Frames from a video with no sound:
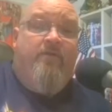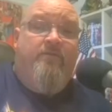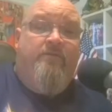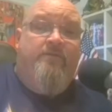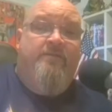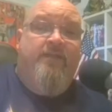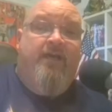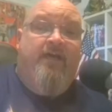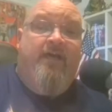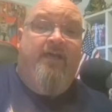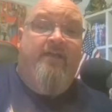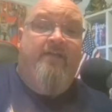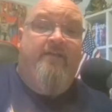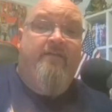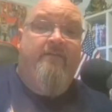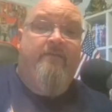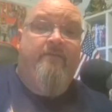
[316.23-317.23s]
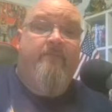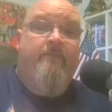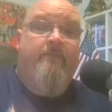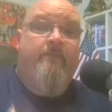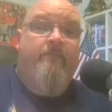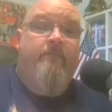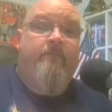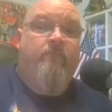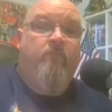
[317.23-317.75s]
on the side.
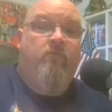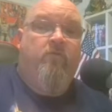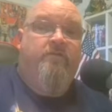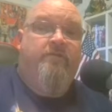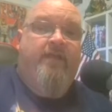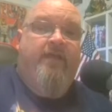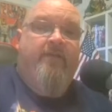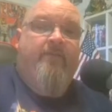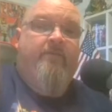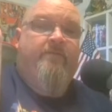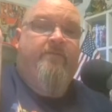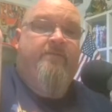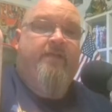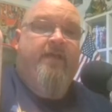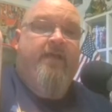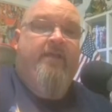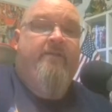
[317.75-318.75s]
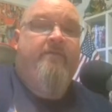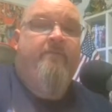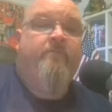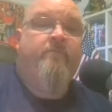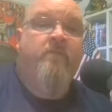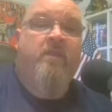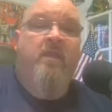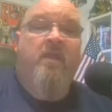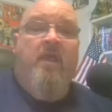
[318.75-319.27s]
Where's it at? On the side.
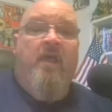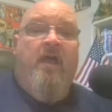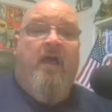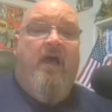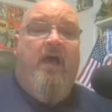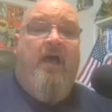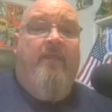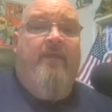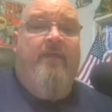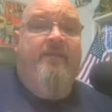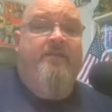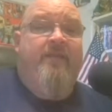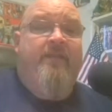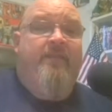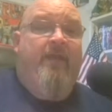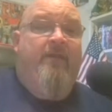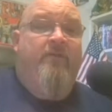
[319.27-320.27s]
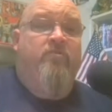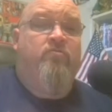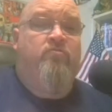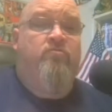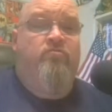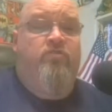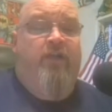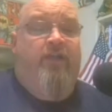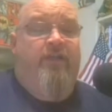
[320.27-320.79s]
They get that
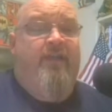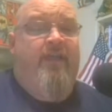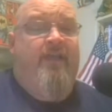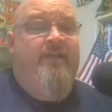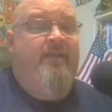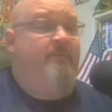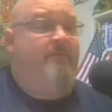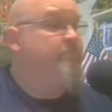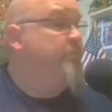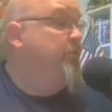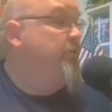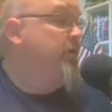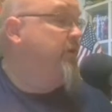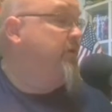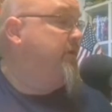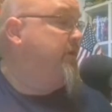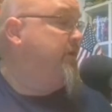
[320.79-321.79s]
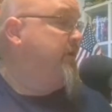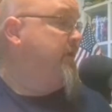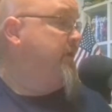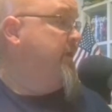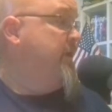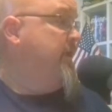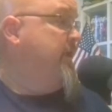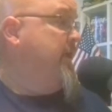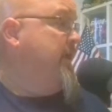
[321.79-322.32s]
gigantic book
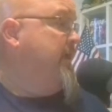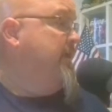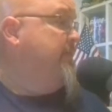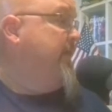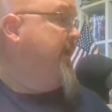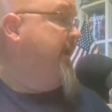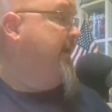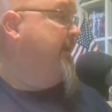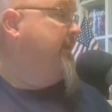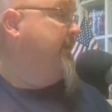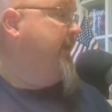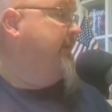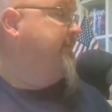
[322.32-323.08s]
that, like I